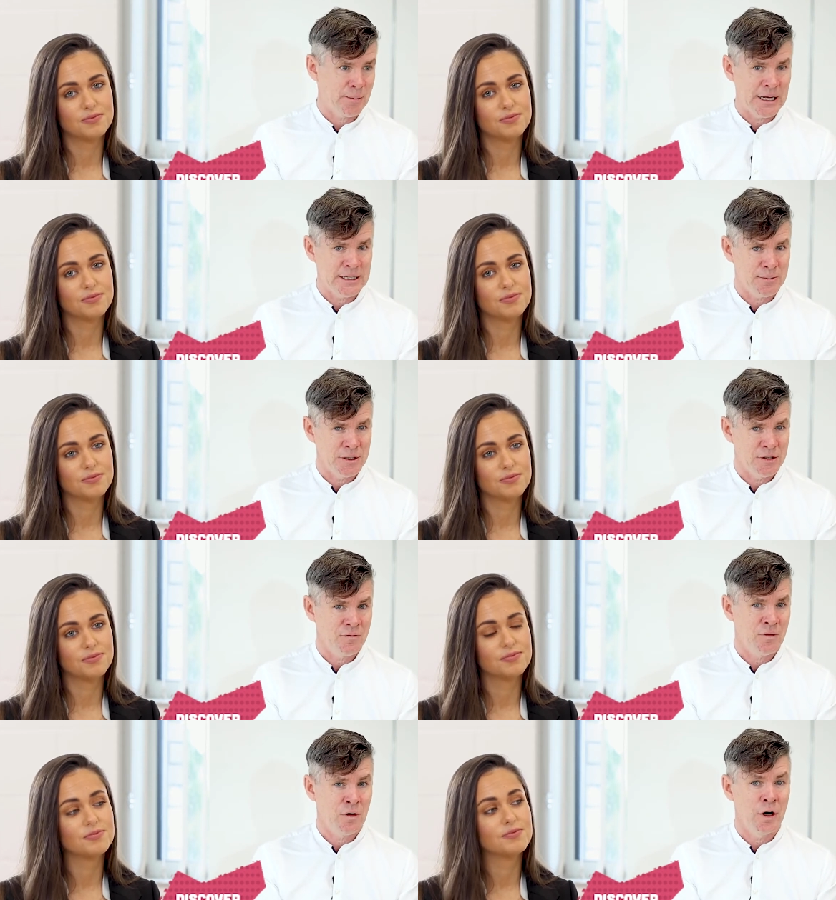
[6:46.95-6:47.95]
Speaker 1: placement
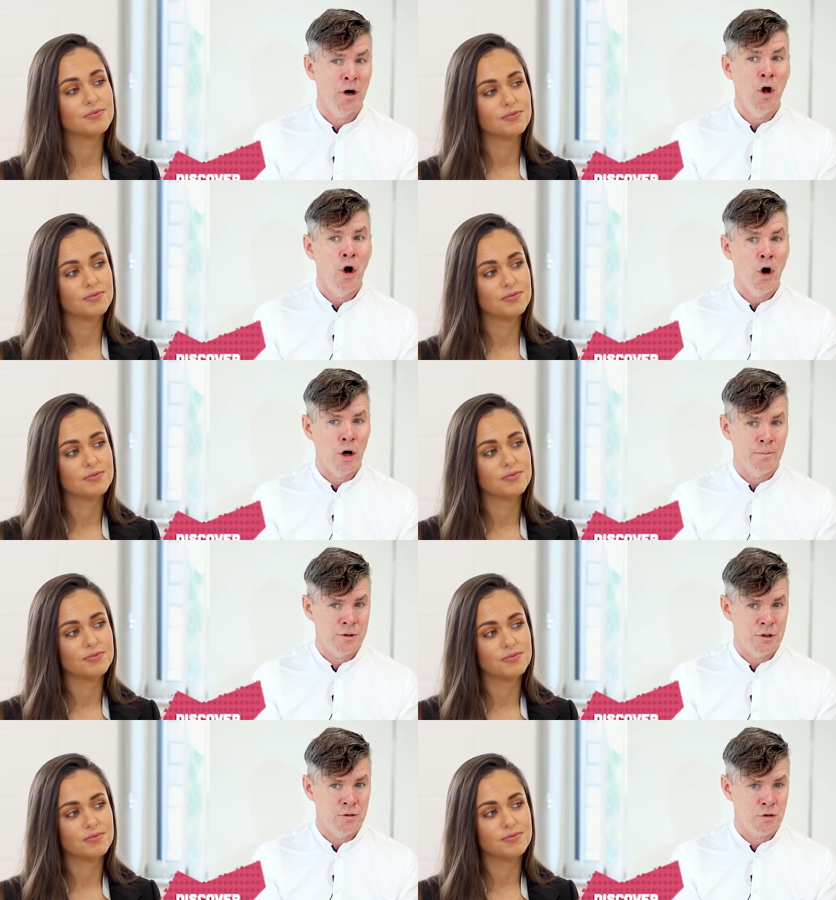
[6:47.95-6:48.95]
for up
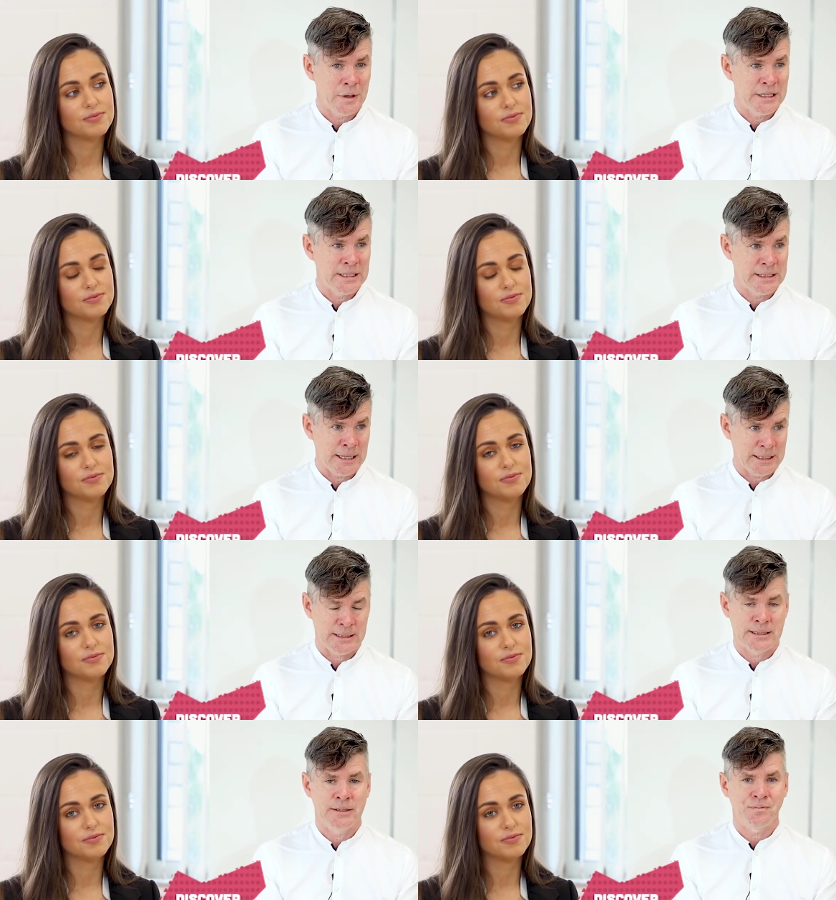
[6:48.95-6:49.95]
to
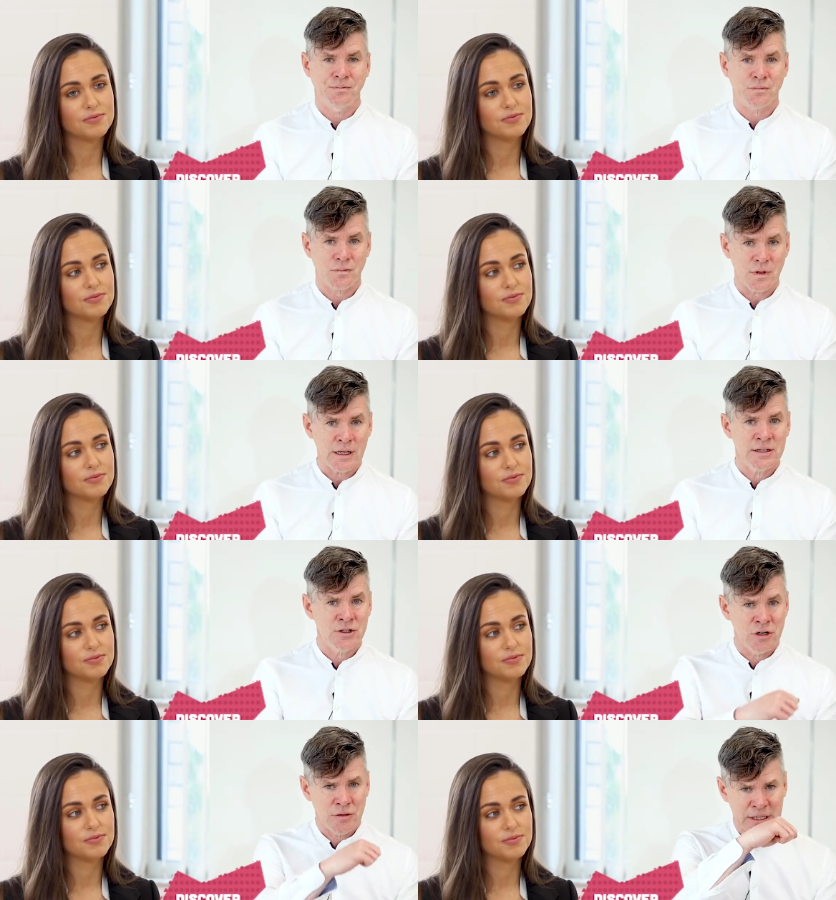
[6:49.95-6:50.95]
26
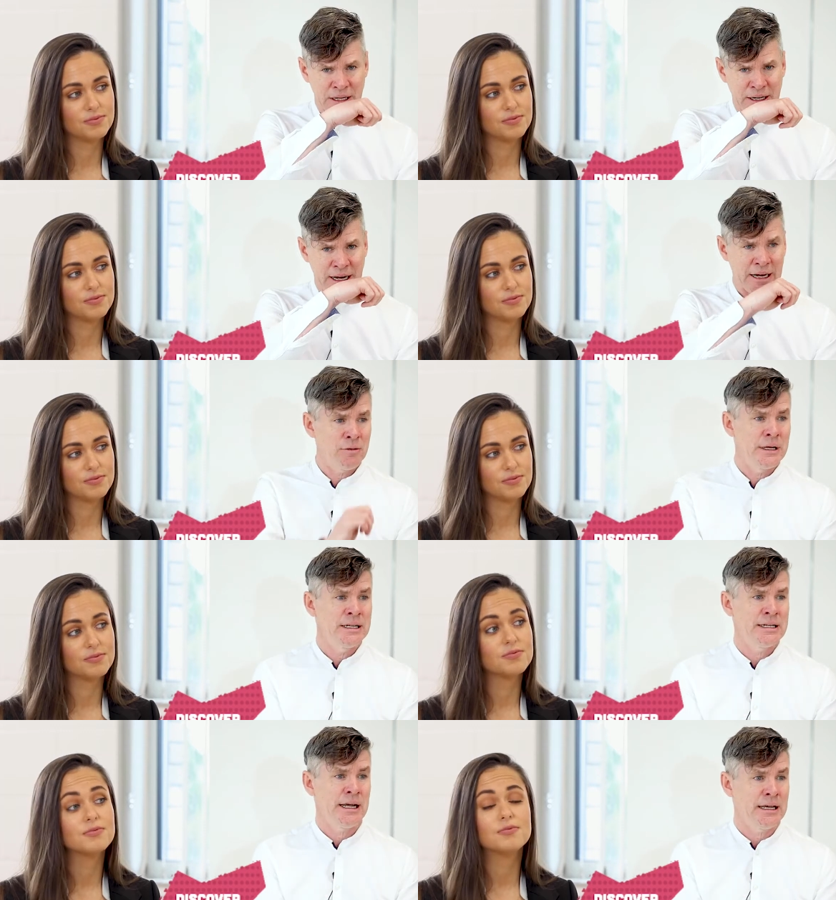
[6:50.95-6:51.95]
students on an annual
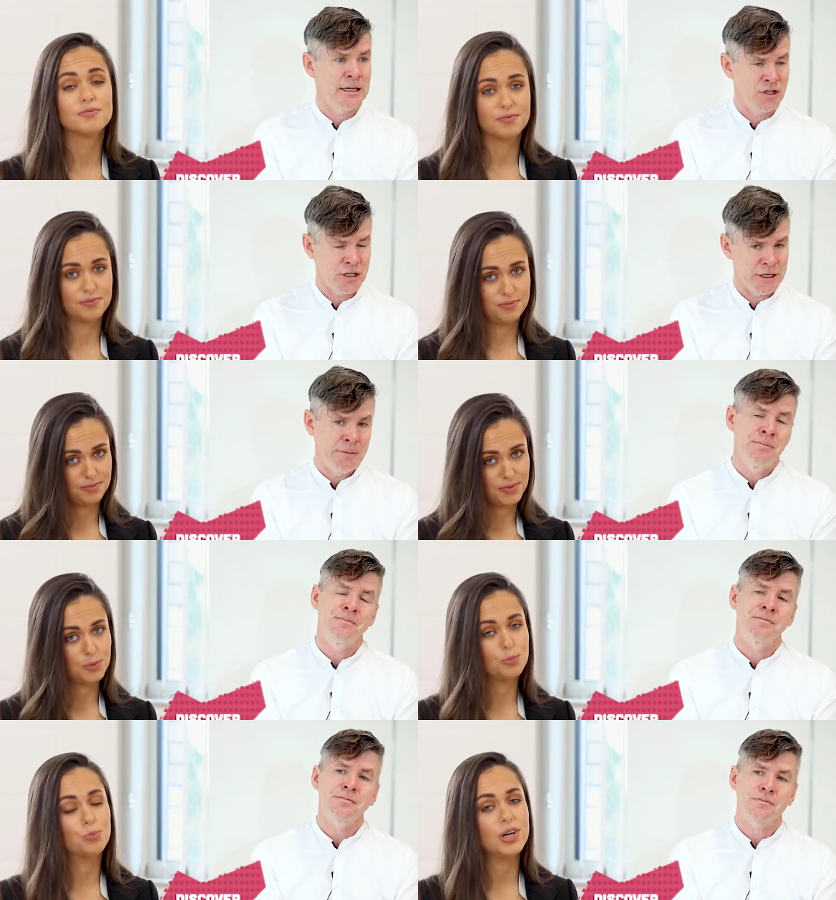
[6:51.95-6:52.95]
intake each year.
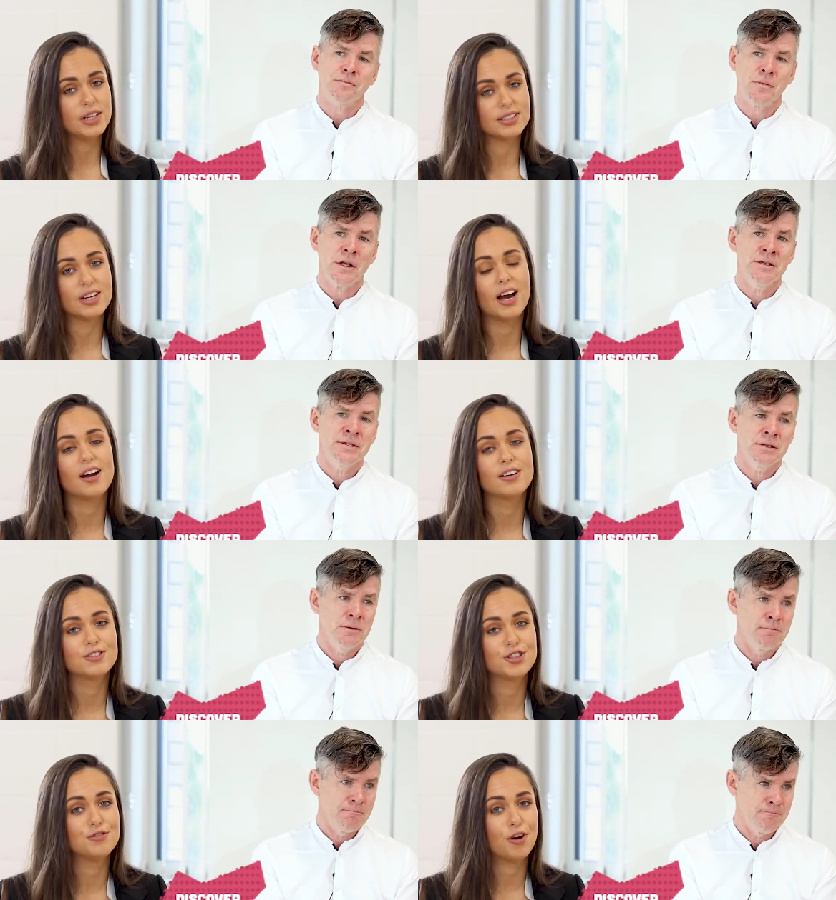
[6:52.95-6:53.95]
Speaker 2: Brilliant.
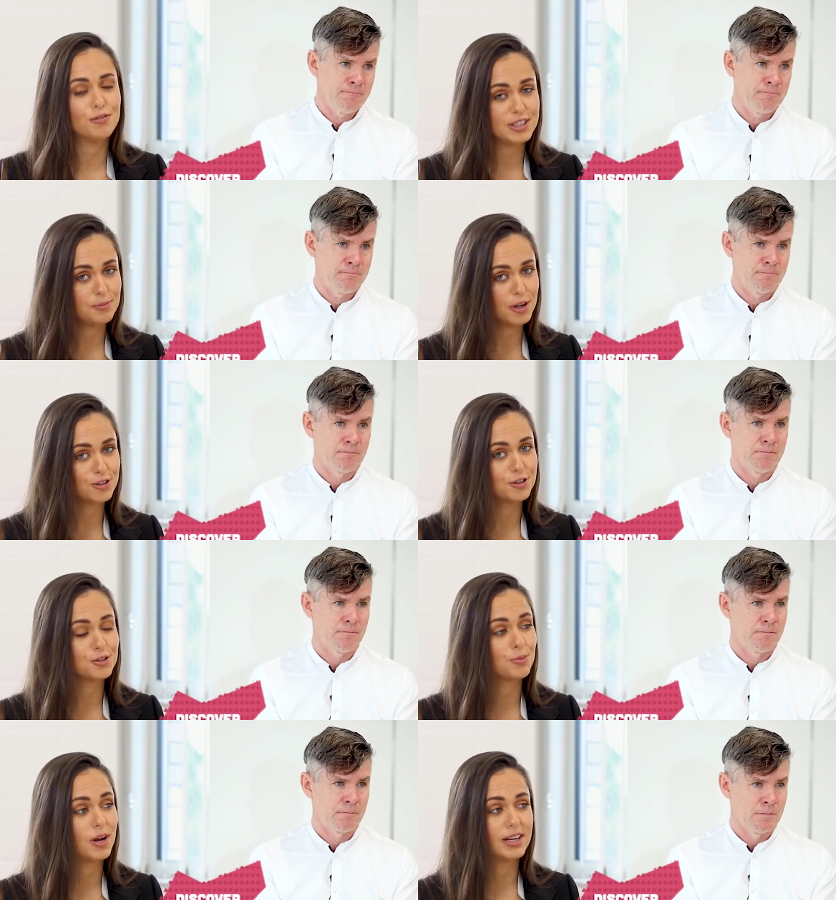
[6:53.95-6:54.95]
And you've obviously mentioned
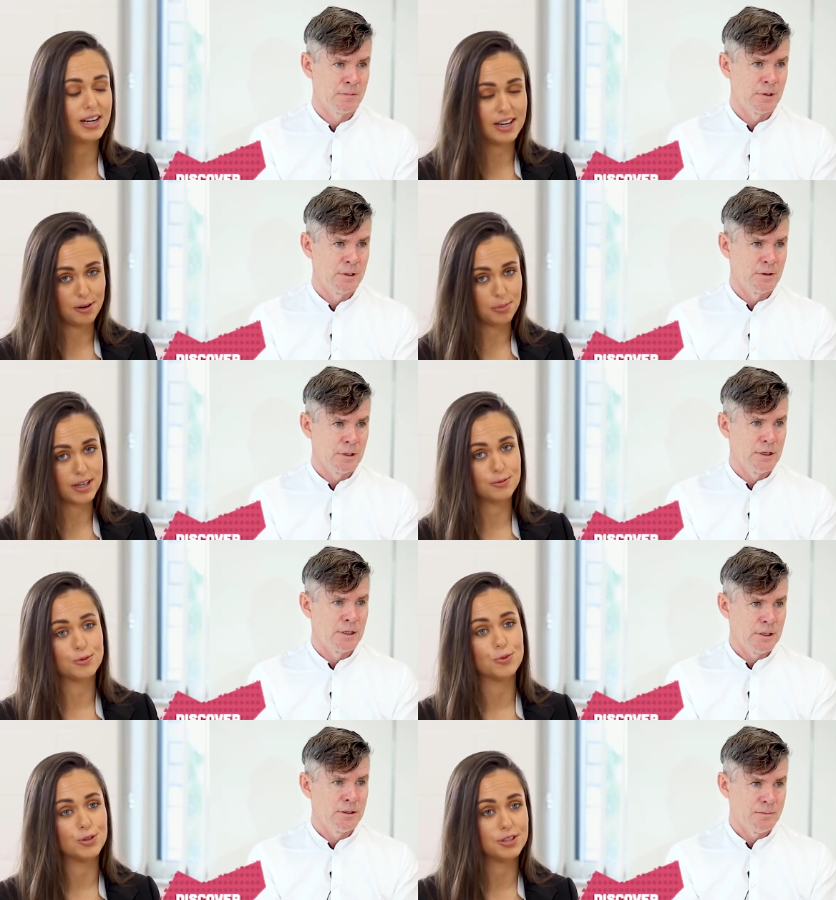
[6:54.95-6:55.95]
as well clinical
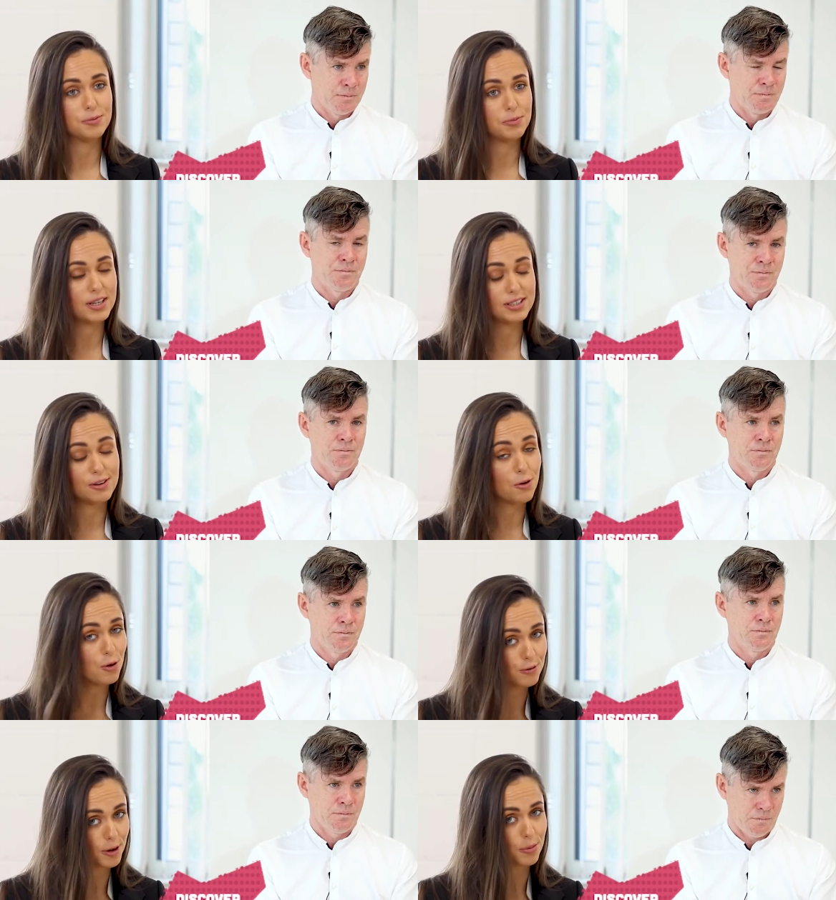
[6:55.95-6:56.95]
placement, which is embedded in all
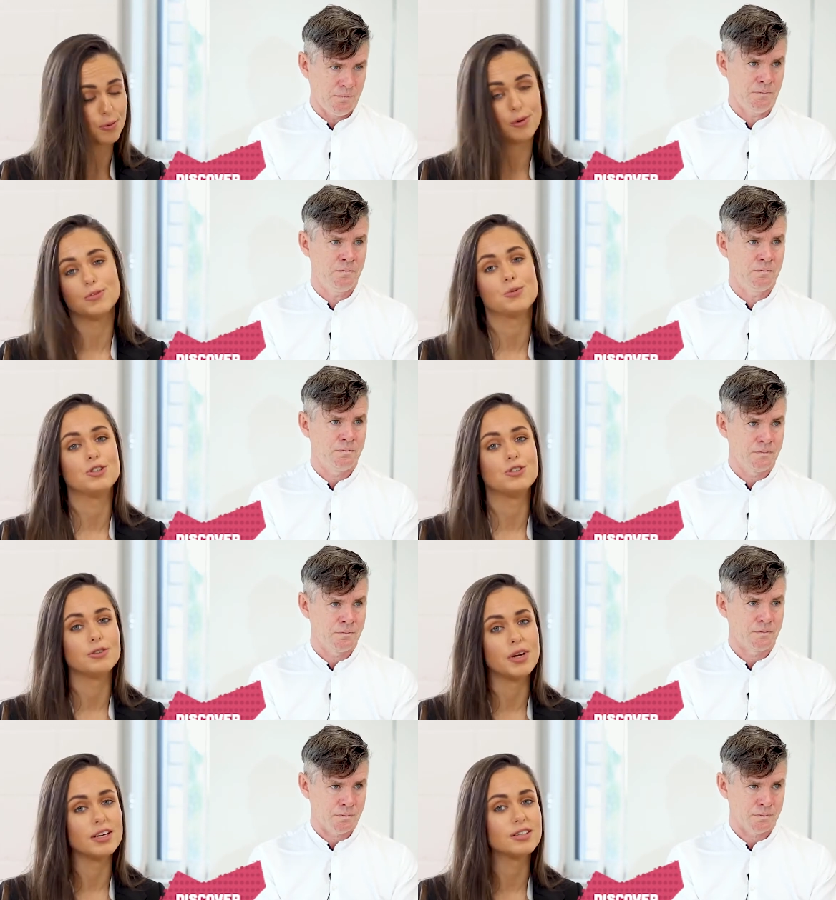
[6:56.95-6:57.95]
of our programs, which is
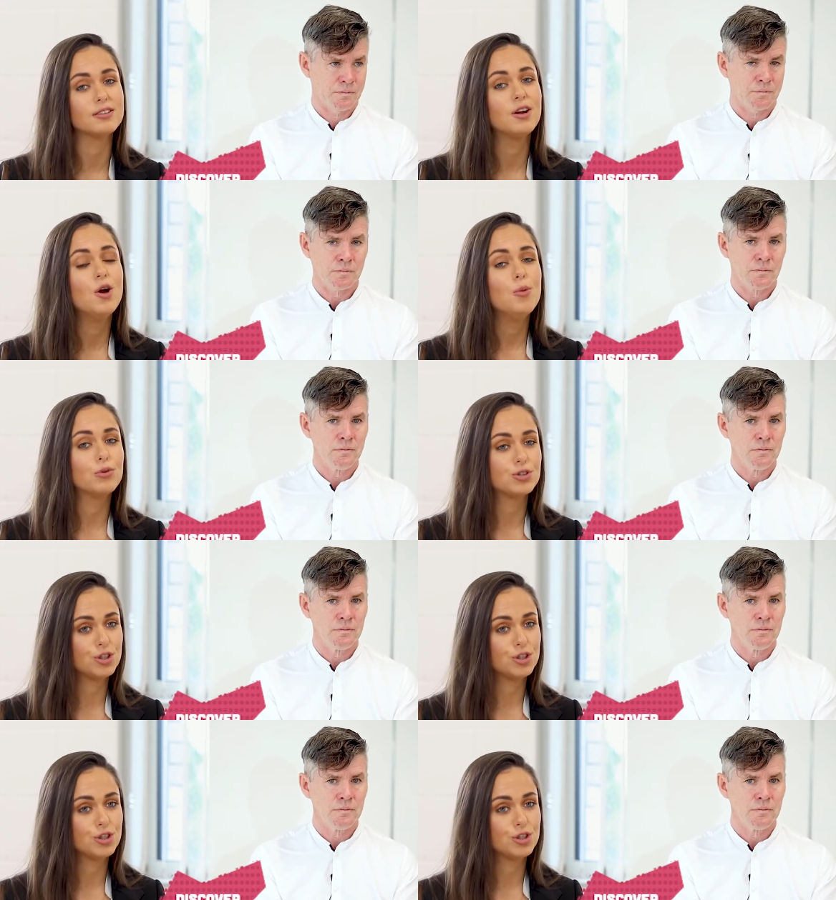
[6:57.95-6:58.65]
amazing. But